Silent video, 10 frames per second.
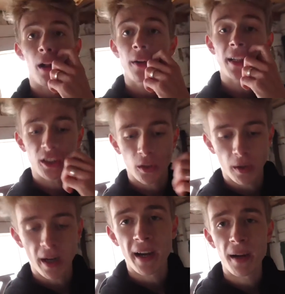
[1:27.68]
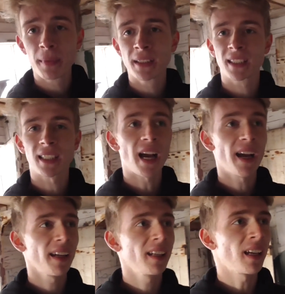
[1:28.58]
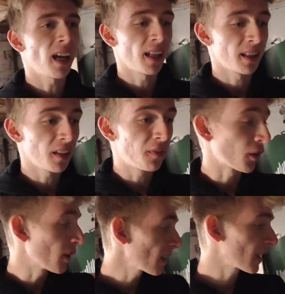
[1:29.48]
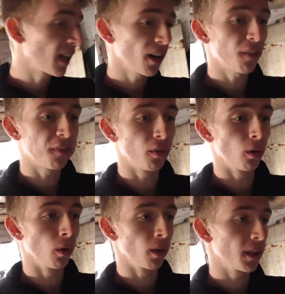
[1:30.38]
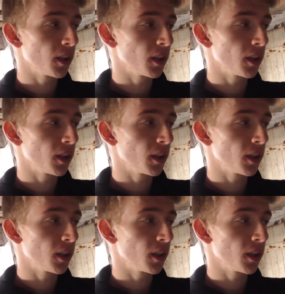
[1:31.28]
Alright, so I am inside, and if you're not careful,